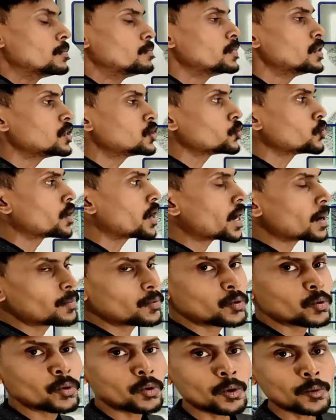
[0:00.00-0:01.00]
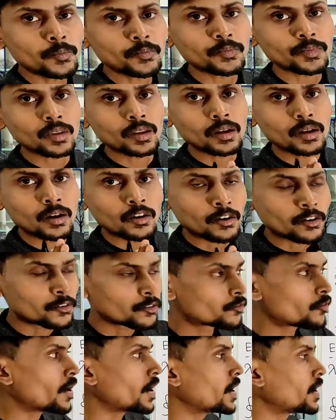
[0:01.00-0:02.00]
Means we have to
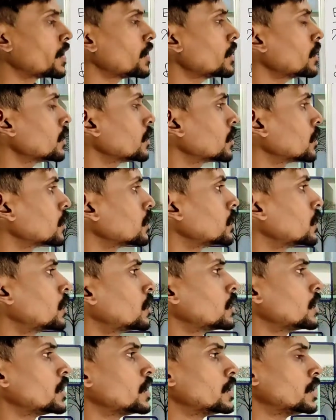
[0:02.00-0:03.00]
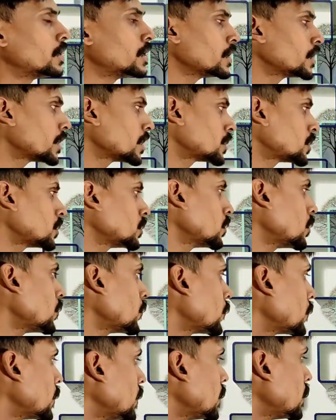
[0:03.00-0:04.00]
find the integration
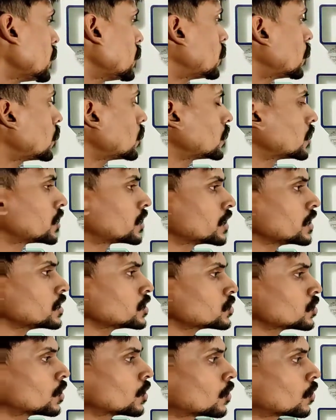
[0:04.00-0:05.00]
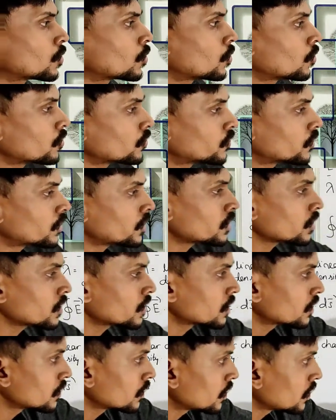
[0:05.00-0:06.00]
of E dot ds
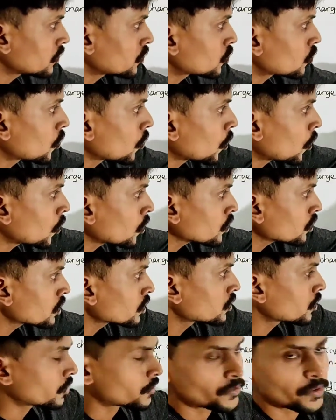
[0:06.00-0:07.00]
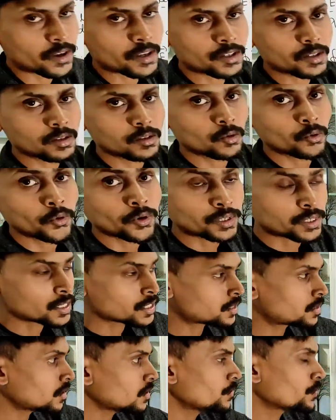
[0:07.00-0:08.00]
over this closed surface, which
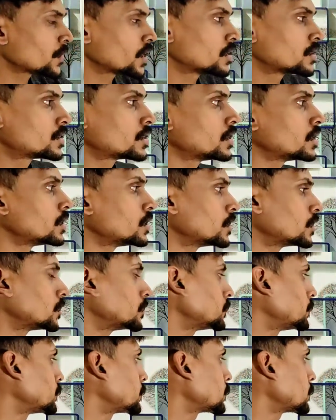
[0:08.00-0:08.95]
is the cylinder.